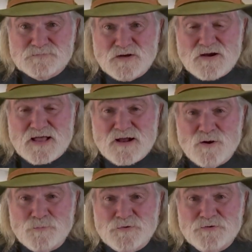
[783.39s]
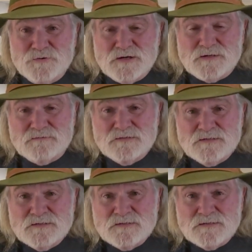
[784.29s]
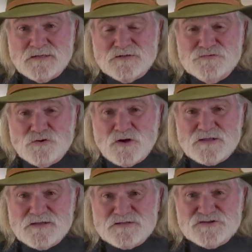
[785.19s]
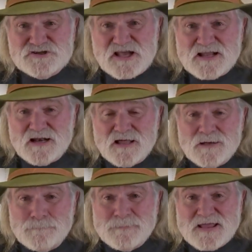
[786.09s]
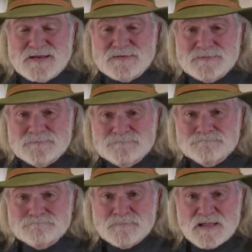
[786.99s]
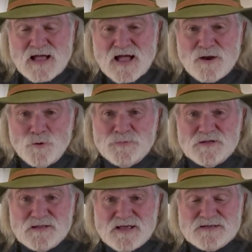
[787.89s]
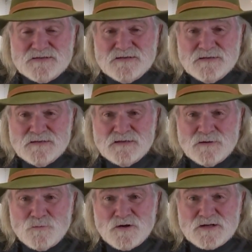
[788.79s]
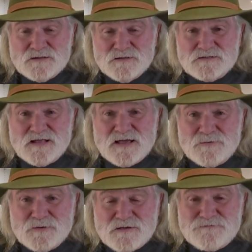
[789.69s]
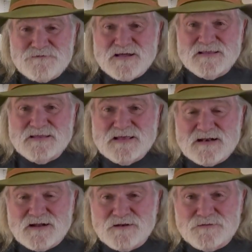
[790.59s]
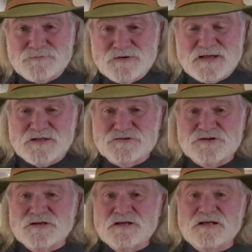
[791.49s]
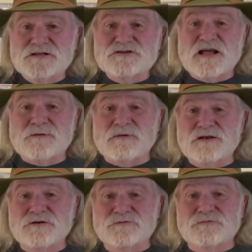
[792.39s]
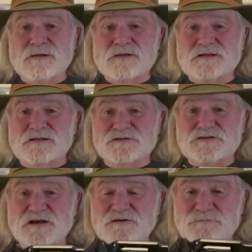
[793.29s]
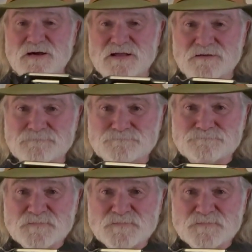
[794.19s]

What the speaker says: All right, I hope you enjoyed this channel update. I hope you liked what it looked like when I finally got out on the range and shot my new Remington Sheriff model.